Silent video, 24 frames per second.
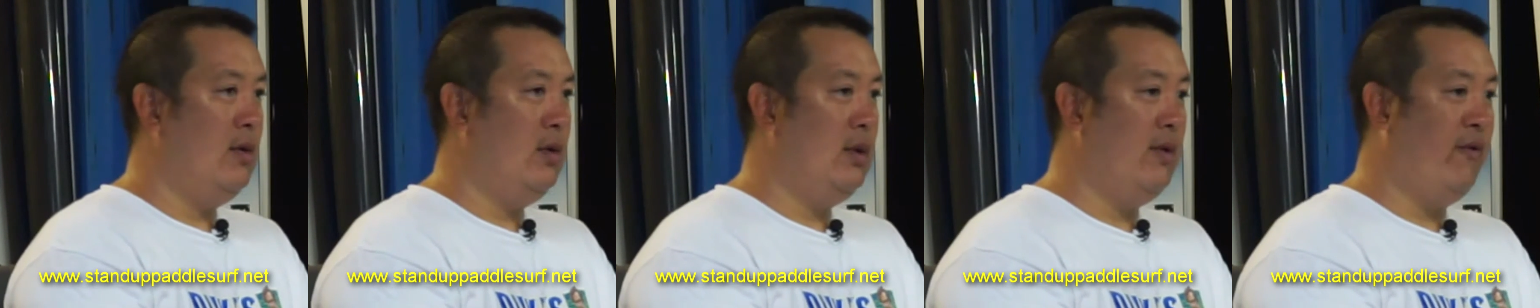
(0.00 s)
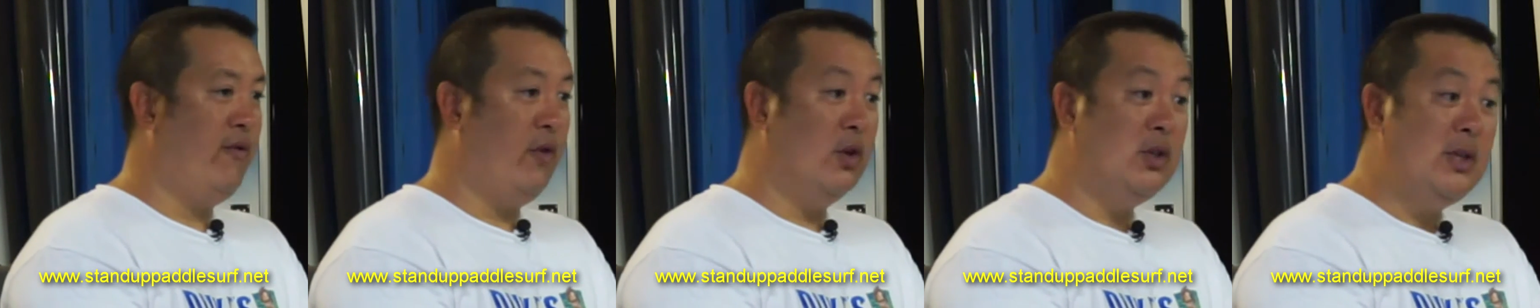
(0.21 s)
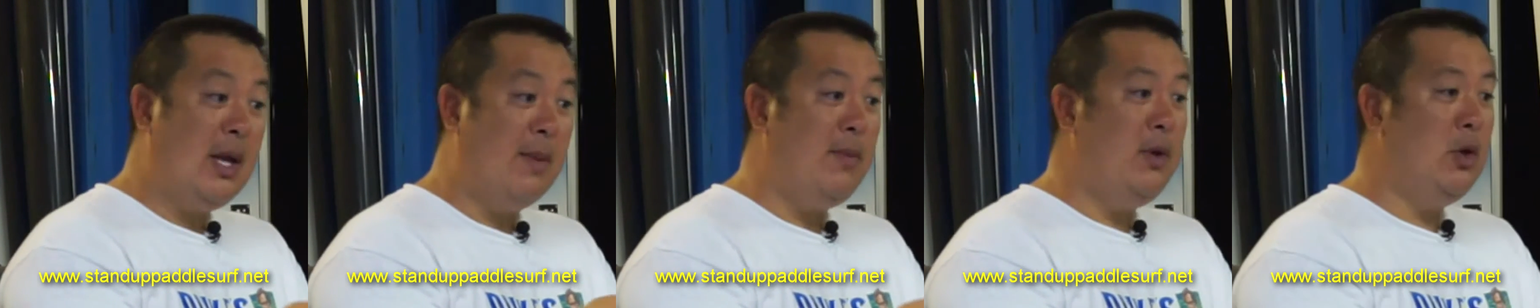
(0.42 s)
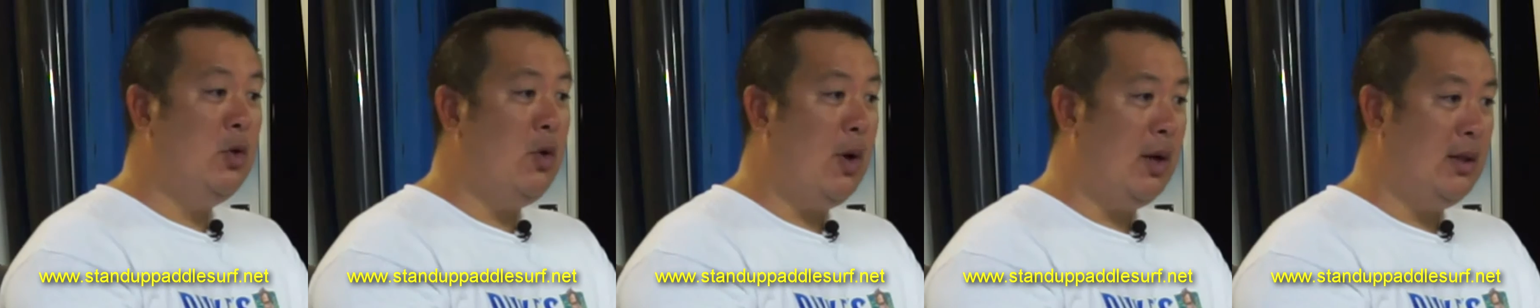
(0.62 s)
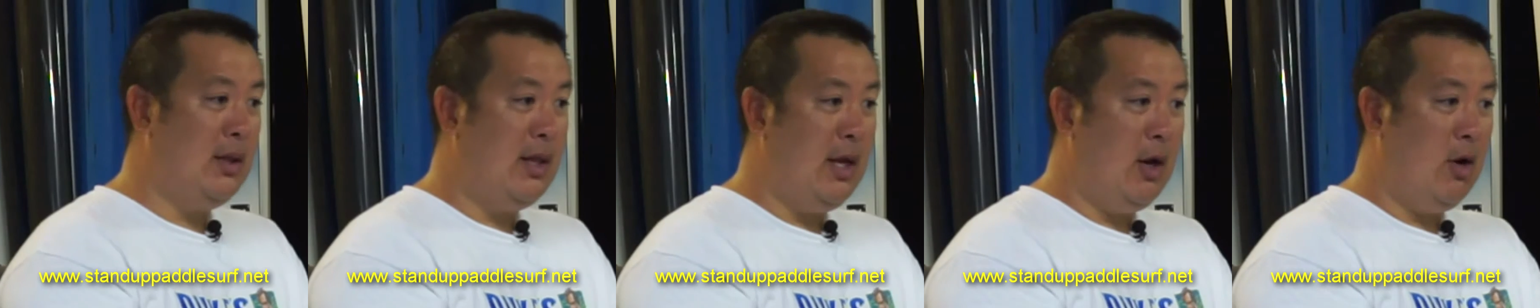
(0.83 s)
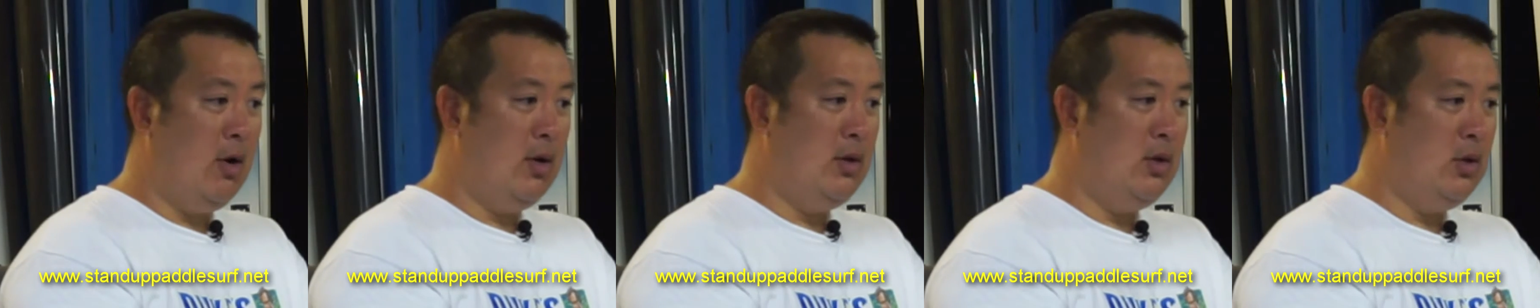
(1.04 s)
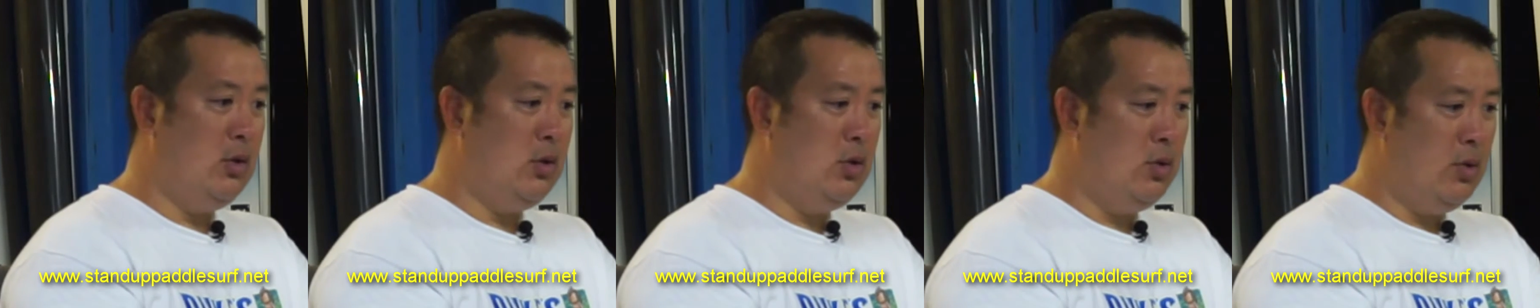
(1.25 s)
The first time you go out there
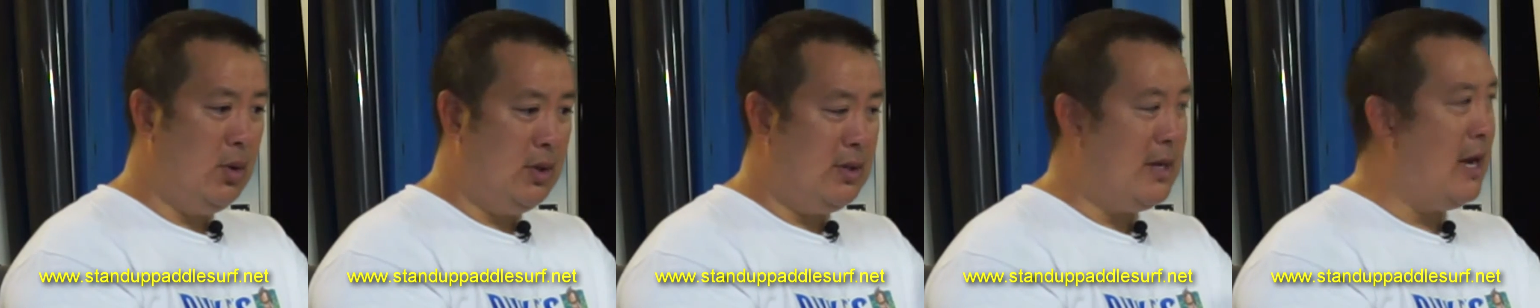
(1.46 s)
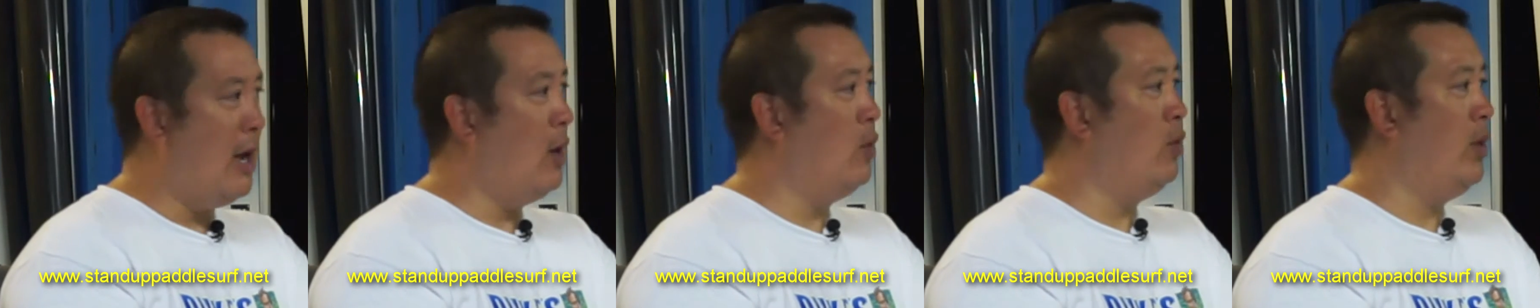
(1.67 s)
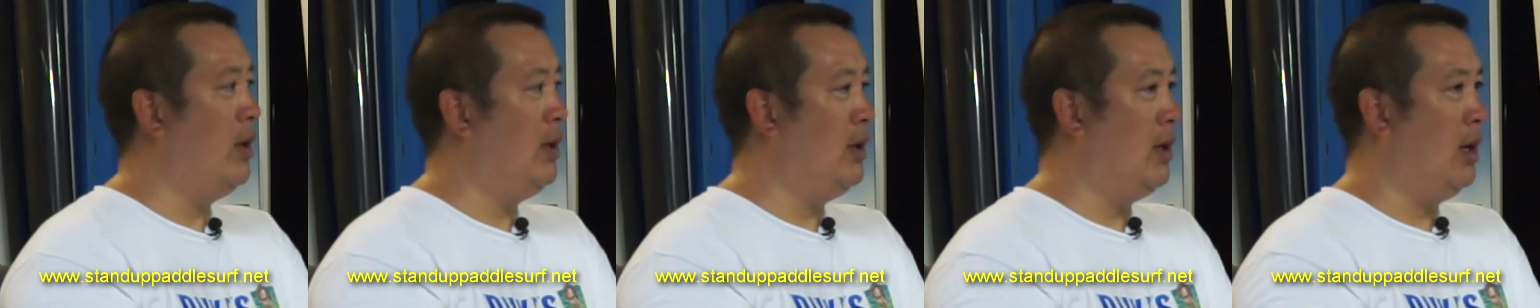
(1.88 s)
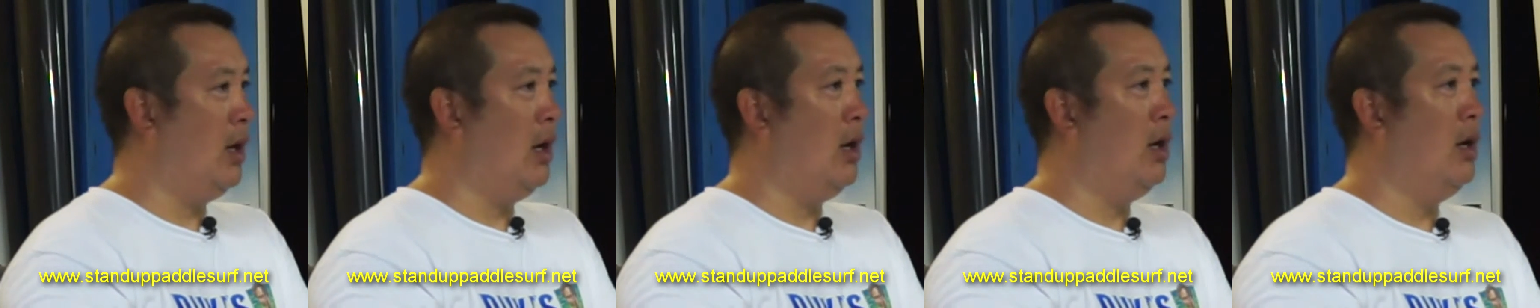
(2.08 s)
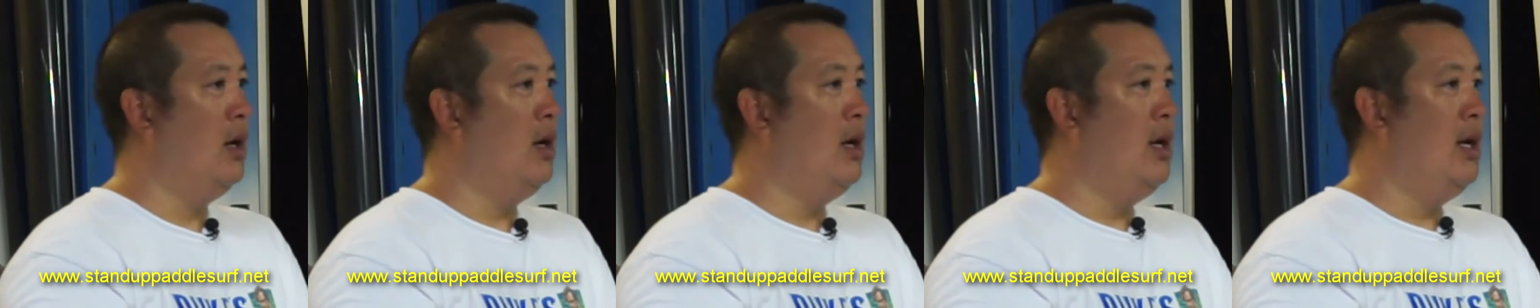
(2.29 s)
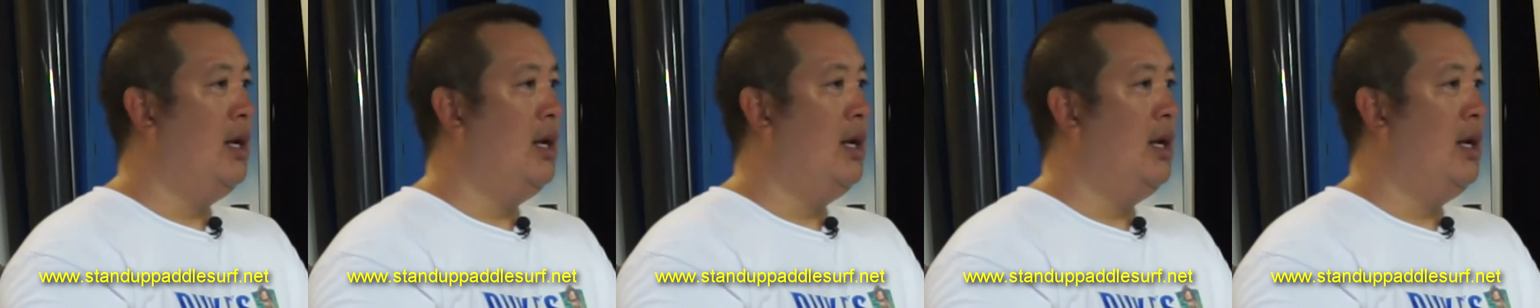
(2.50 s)
and you do a downwinder,